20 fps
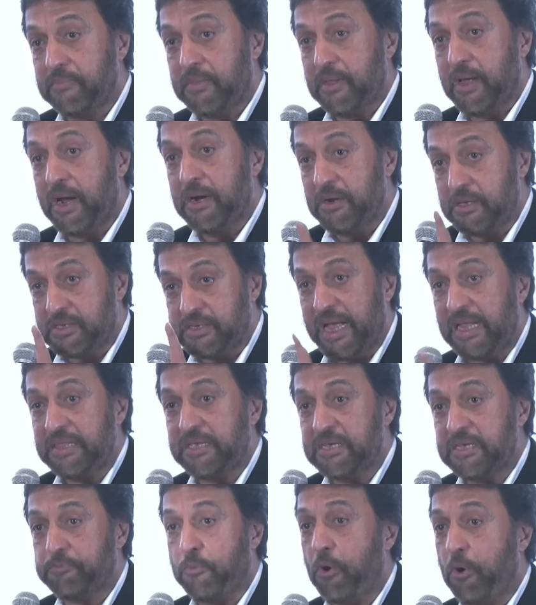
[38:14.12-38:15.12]
Understand
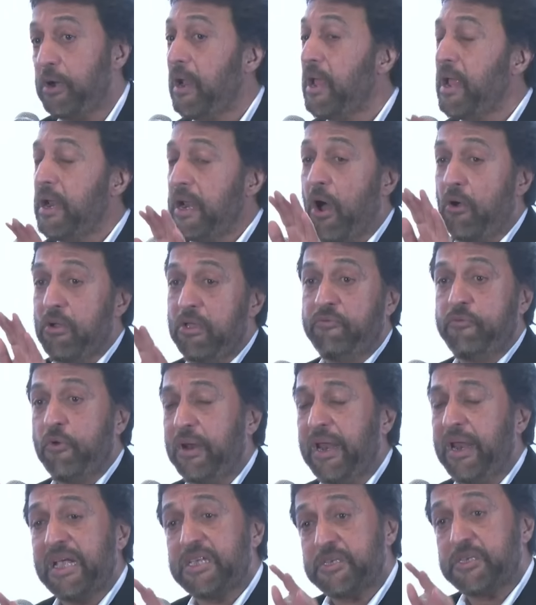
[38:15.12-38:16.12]
this point. Now, if
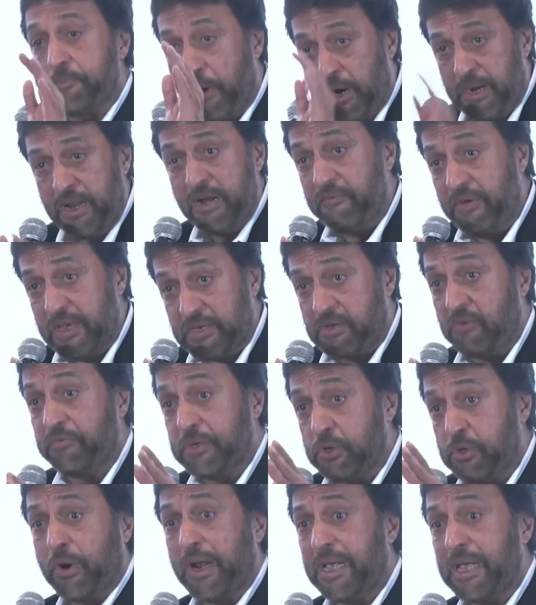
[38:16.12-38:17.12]
you're an expert investor,
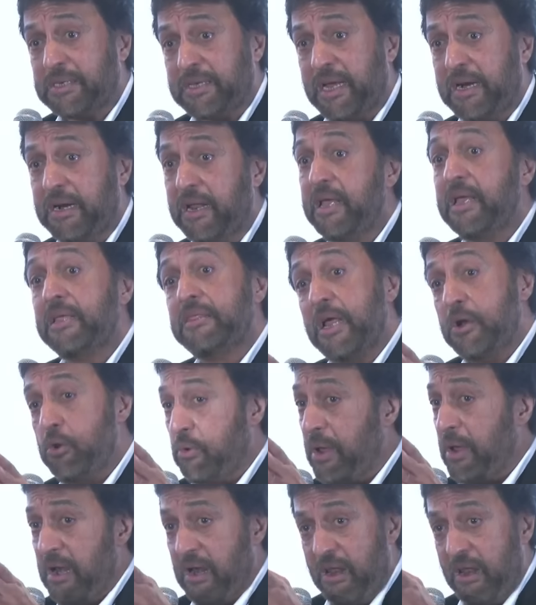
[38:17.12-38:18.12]
which is what I said, then you
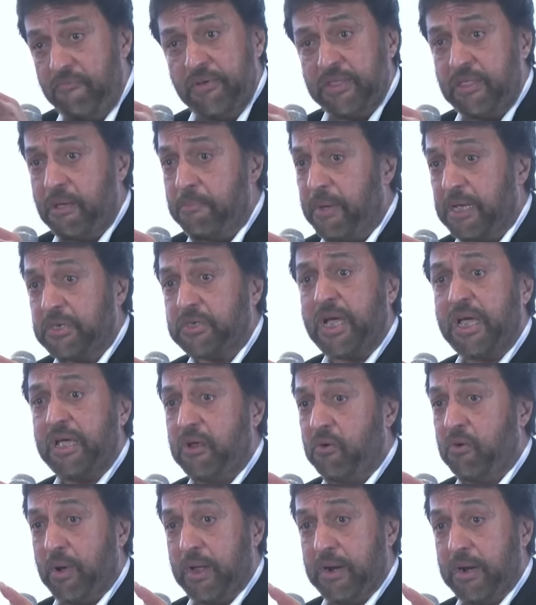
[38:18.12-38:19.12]
can live with a much
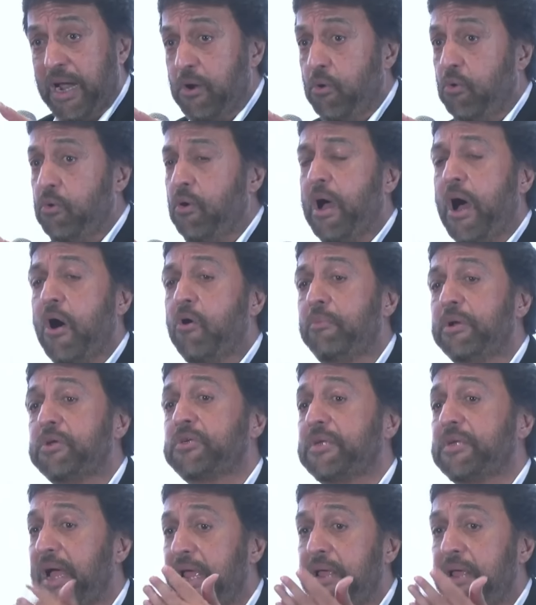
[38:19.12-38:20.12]
higher one. I don't know how
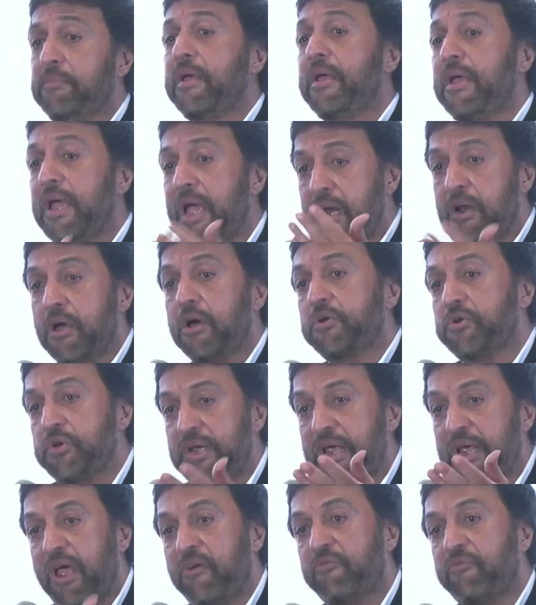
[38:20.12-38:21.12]
much time,
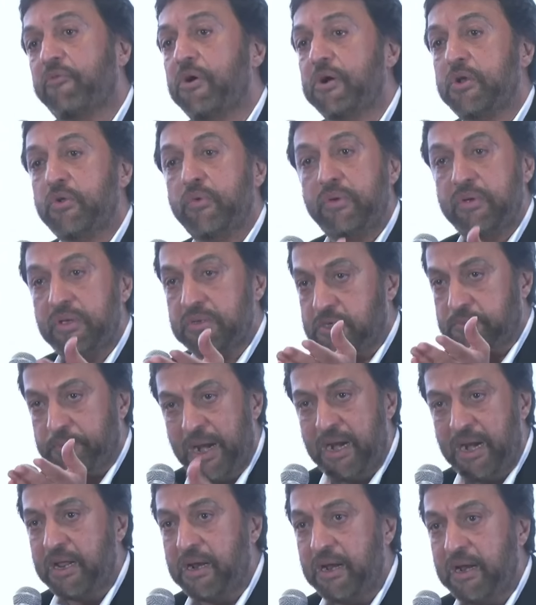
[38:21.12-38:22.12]
energy, effort you
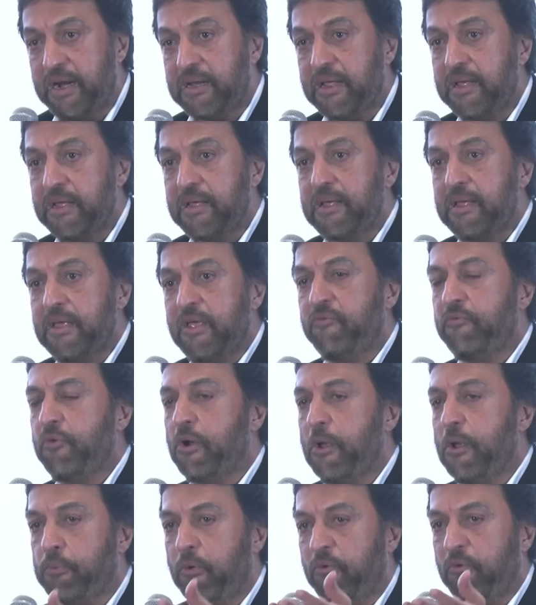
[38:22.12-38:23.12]
spend in it. If
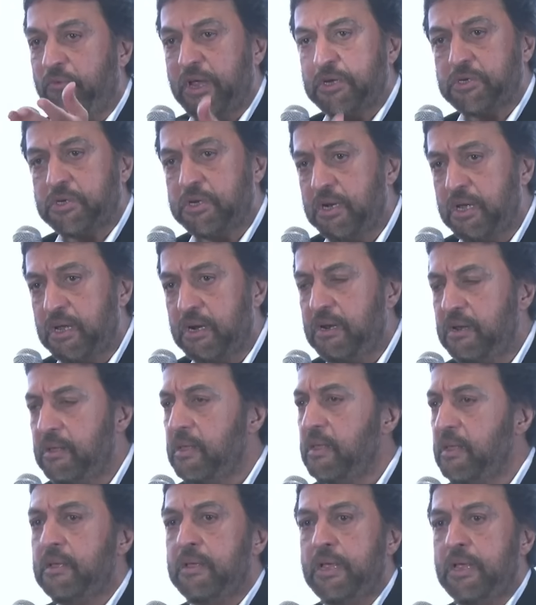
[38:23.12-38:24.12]
you're a professional,
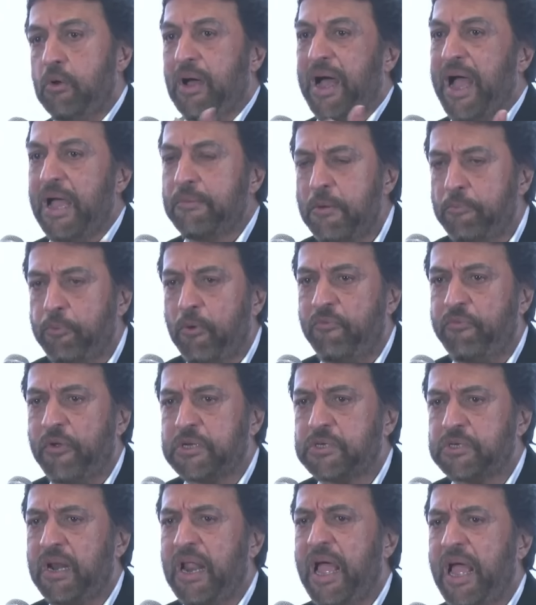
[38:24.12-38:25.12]
you know, I'm a
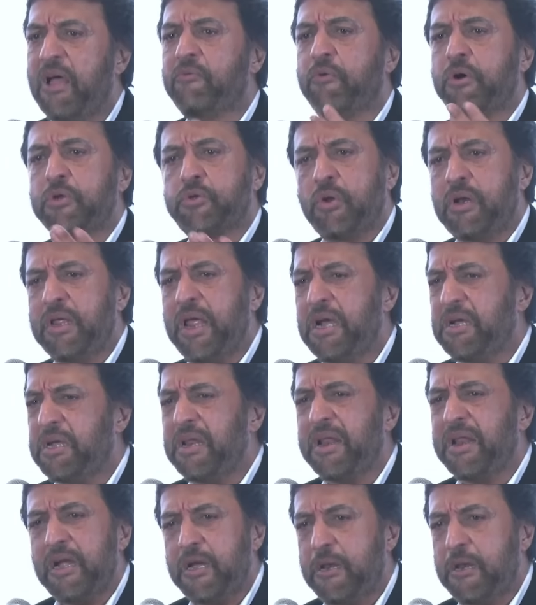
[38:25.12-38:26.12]
professional. I have virtually
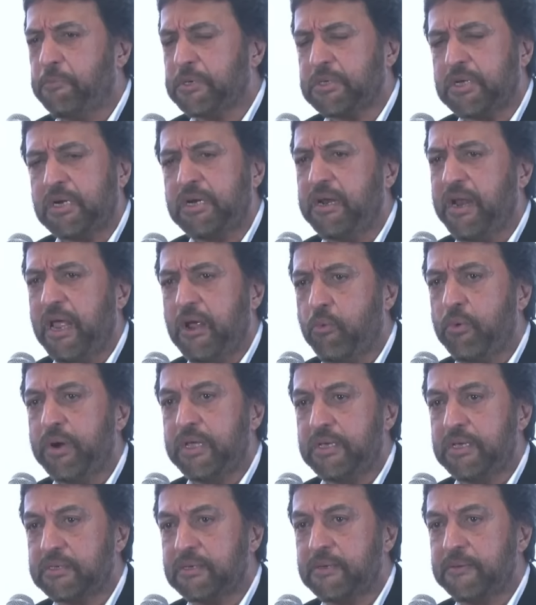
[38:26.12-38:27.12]
80, 90% in
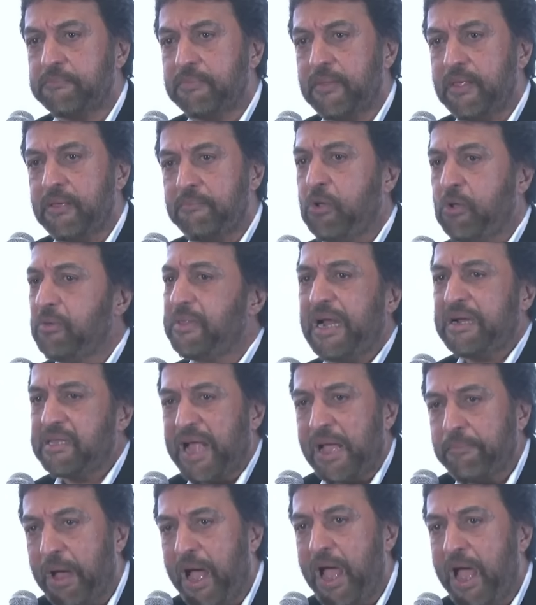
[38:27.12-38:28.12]
equities because that's,
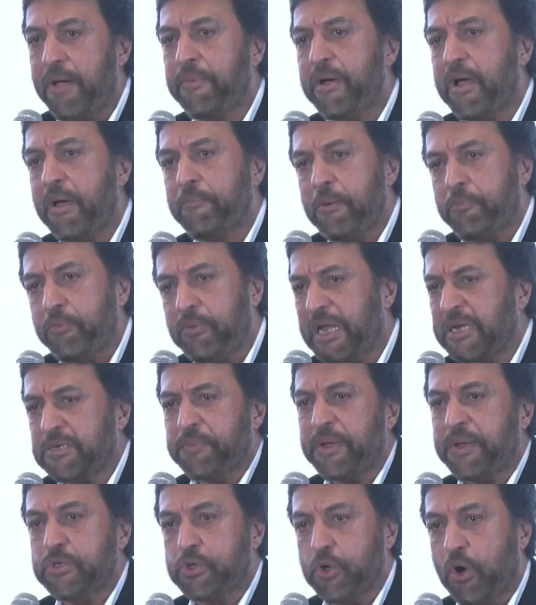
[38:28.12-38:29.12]
I'm, I'm a, I'm a, that's
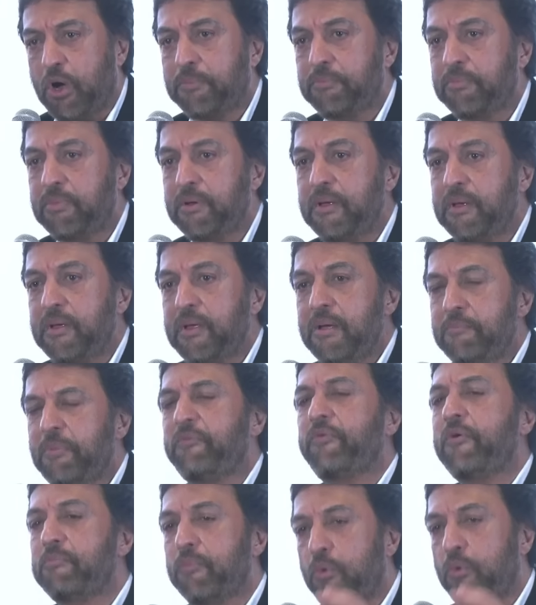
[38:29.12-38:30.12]
my job. But
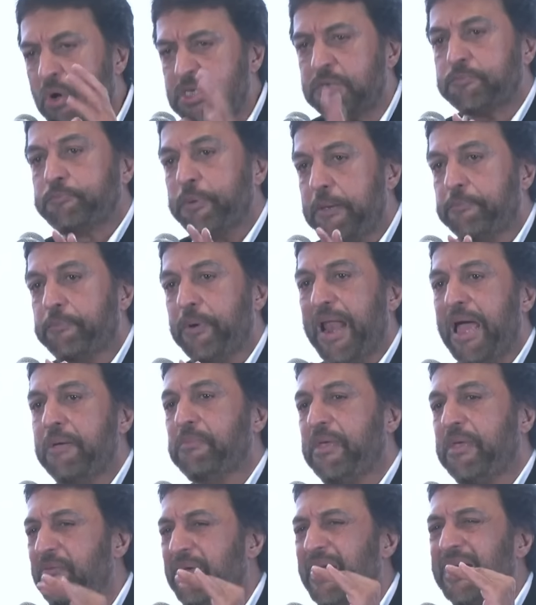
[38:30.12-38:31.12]
for most people, I'm
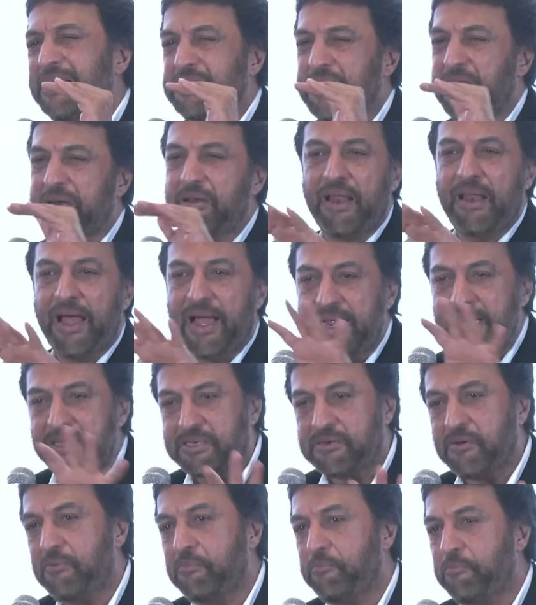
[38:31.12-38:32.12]
giving a
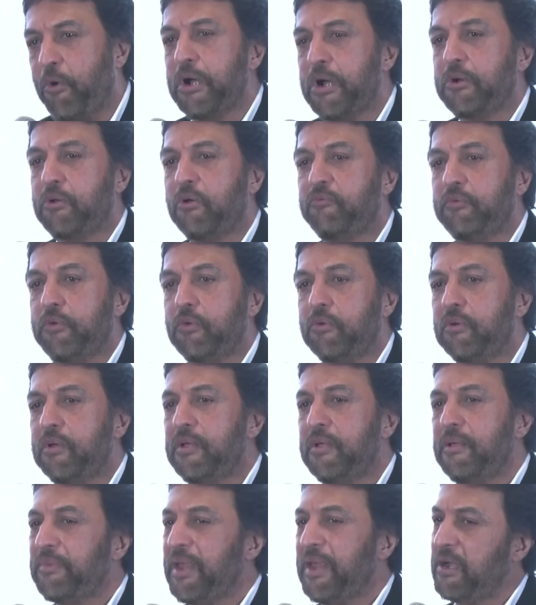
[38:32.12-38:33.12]
generalized point of view.
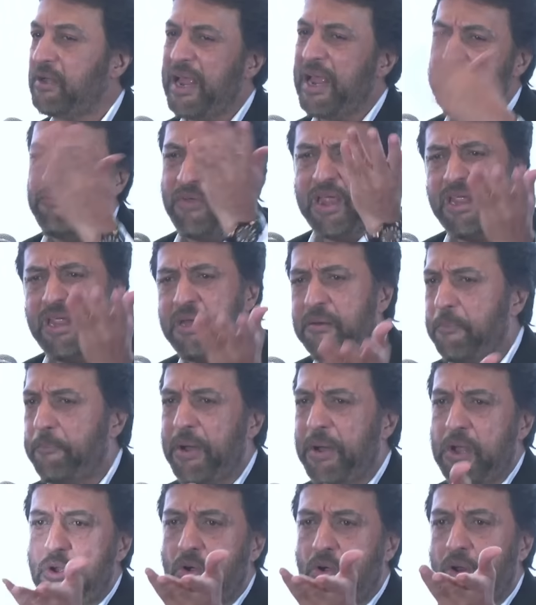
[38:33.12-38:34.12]
It can vary
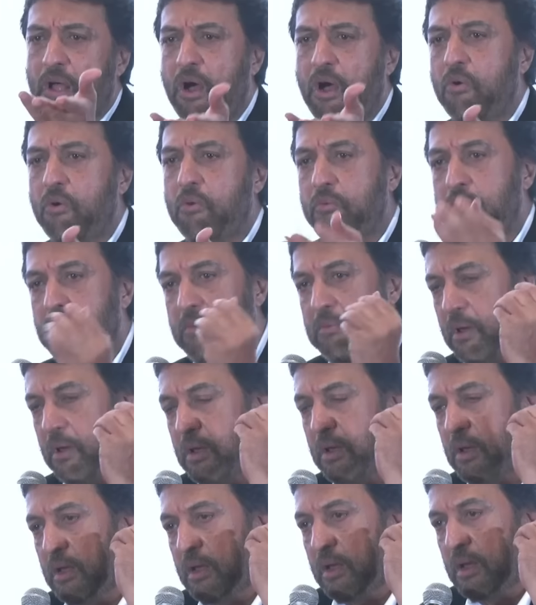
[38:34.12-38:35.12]
depending on how
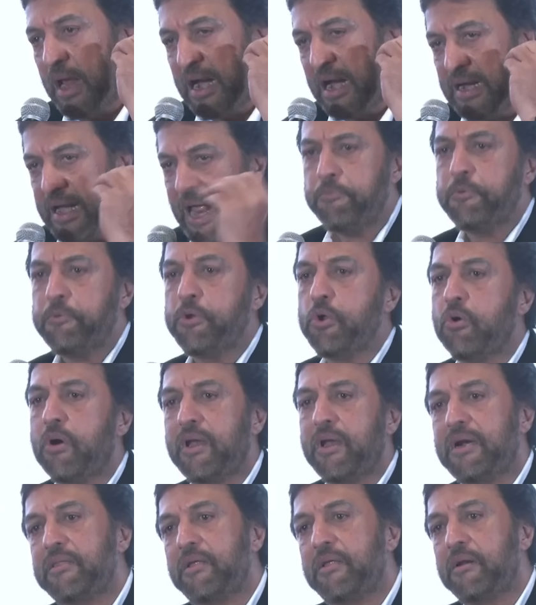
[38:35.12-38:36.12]
adept you
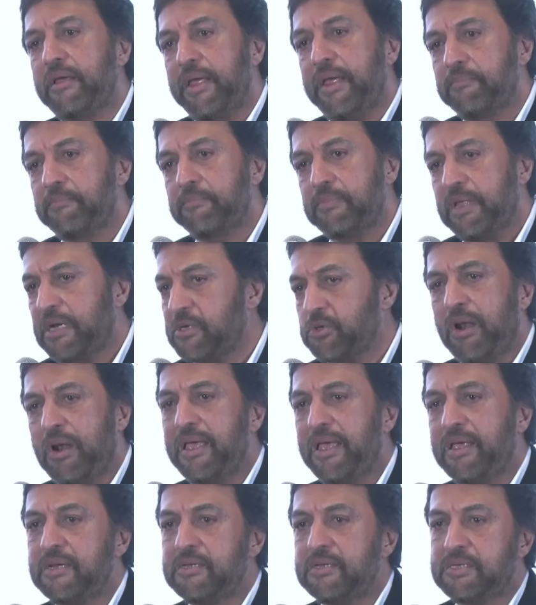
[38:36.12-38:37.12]
are at the game. That's all
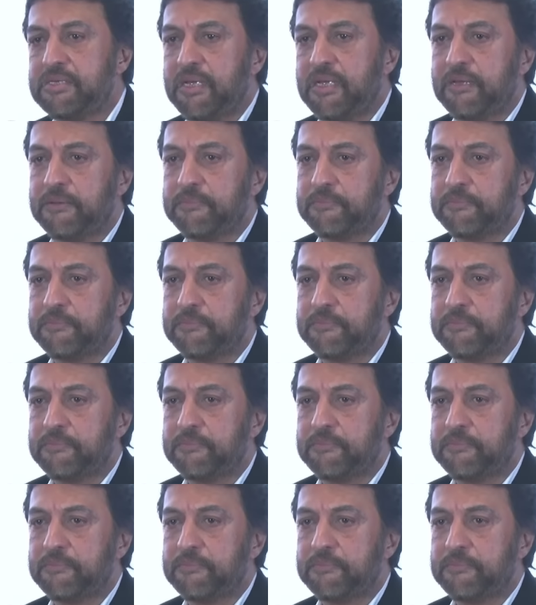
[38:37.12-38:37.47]
I can say.